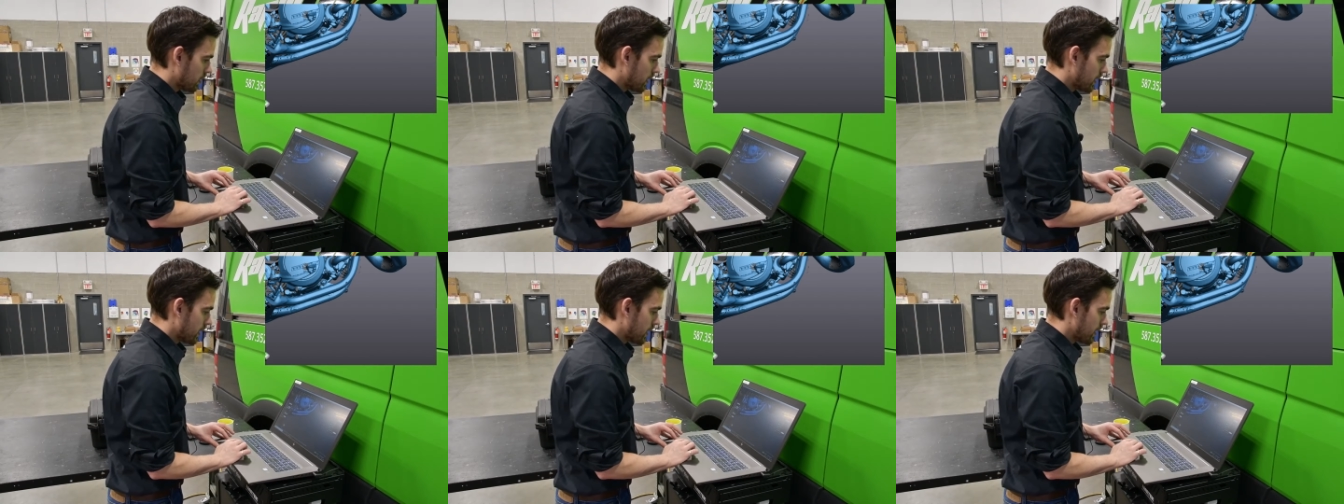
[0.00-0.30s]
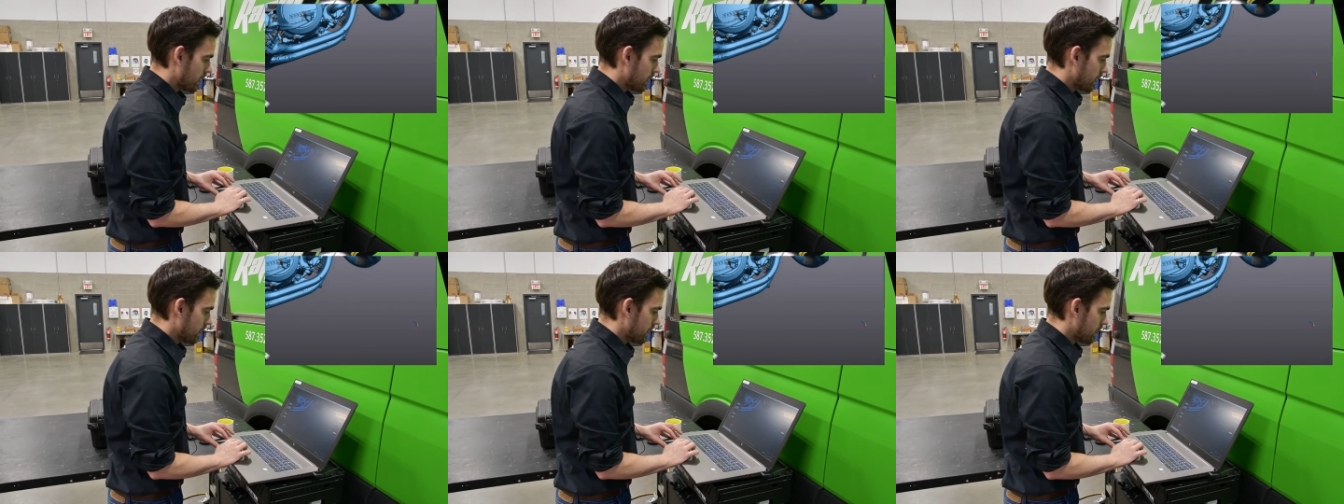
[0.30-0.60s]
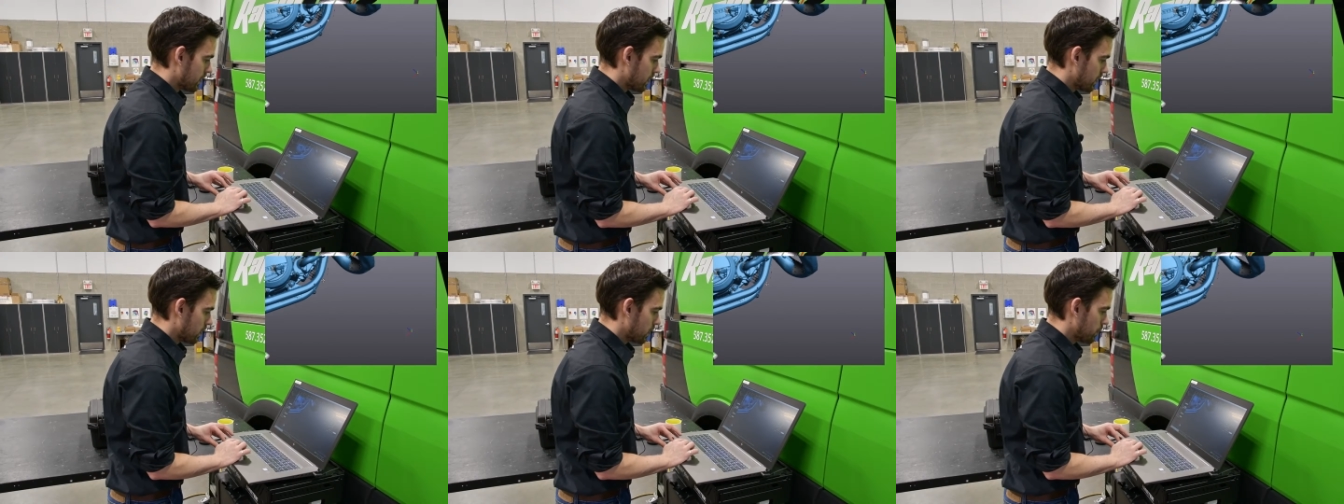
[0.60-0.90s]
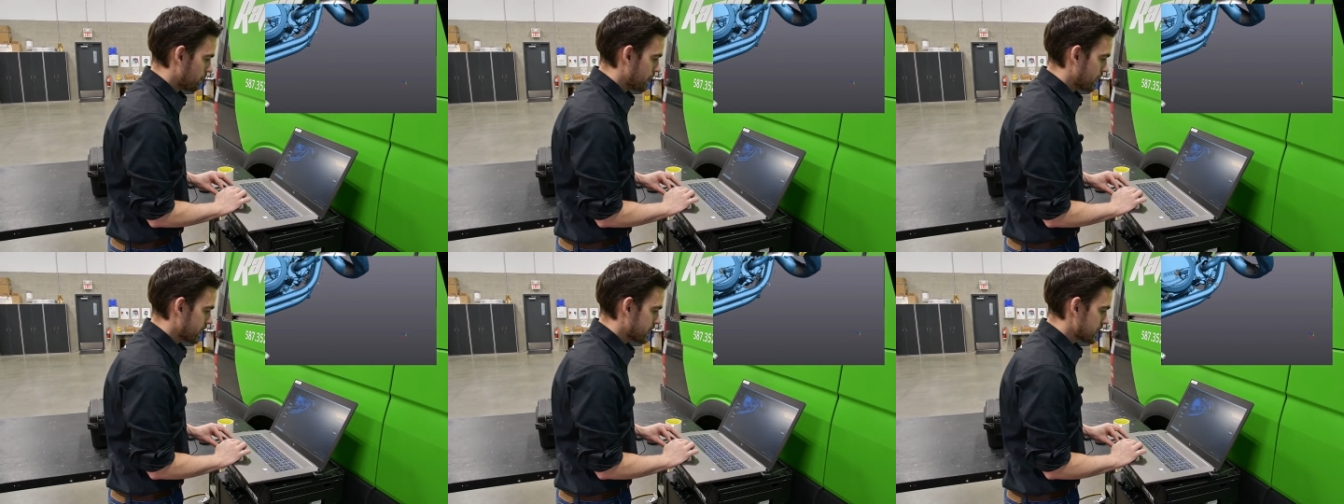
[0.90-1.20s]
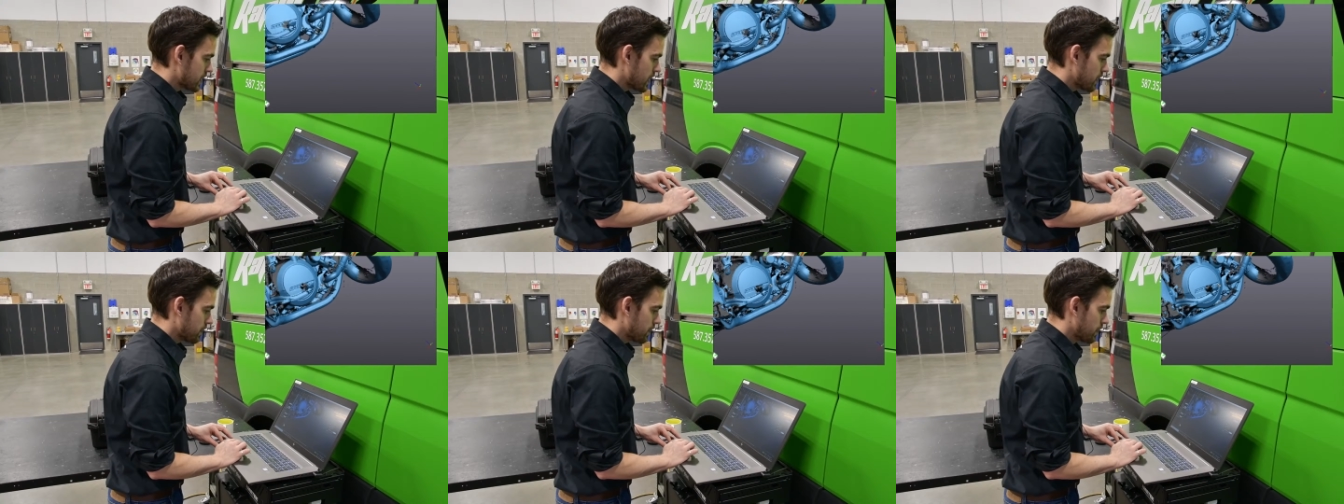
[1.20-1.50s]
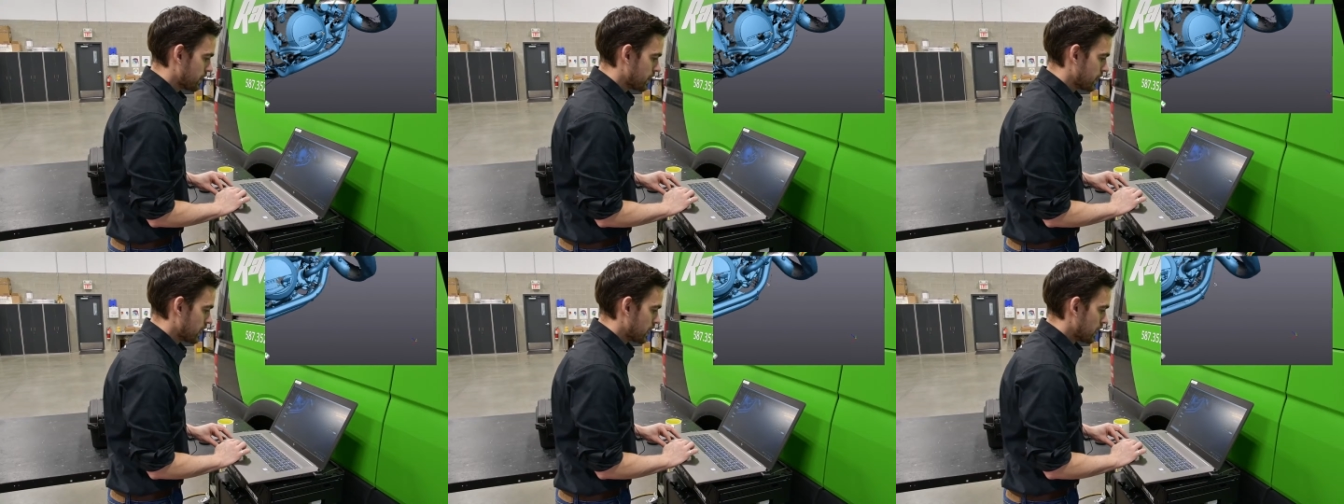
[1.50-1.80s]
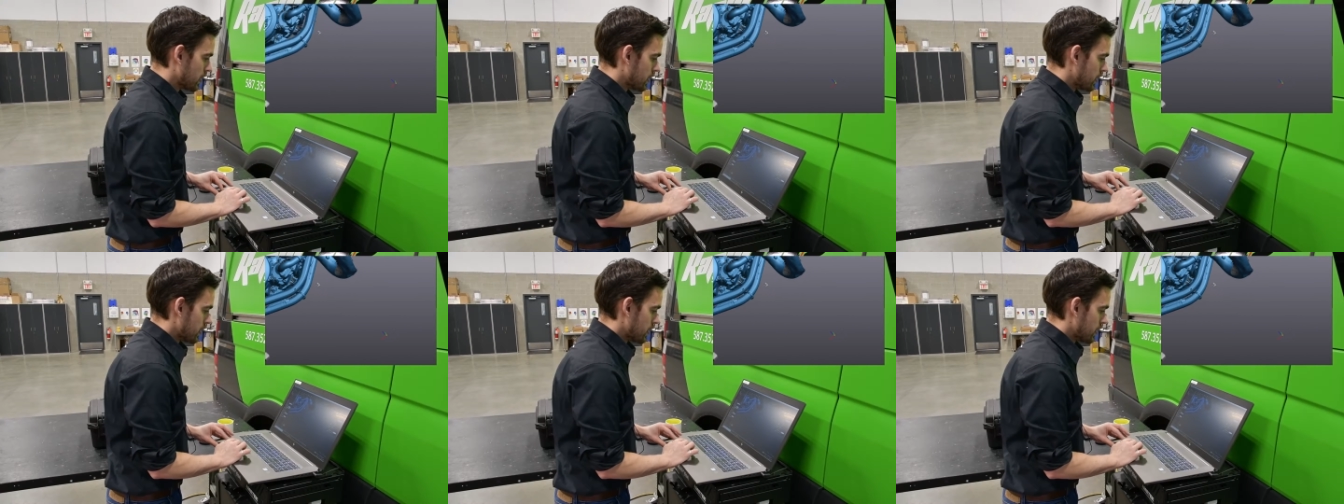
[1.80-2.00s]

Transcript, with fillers: uh, all picked up.